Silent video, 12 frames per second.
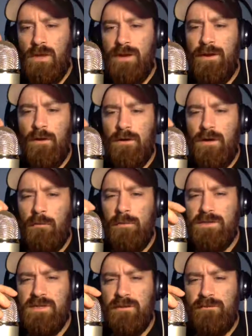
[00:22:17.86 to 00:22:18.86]
a couple
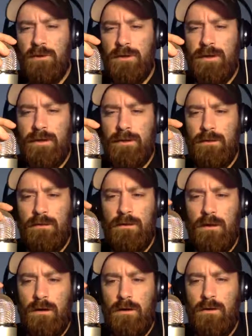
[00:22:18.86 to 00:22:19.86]
of stiff-looking
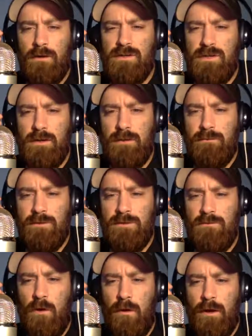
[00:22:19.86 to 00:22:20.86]
hooks that he was
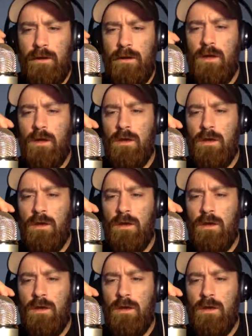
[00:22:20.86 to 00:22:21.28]
throwing.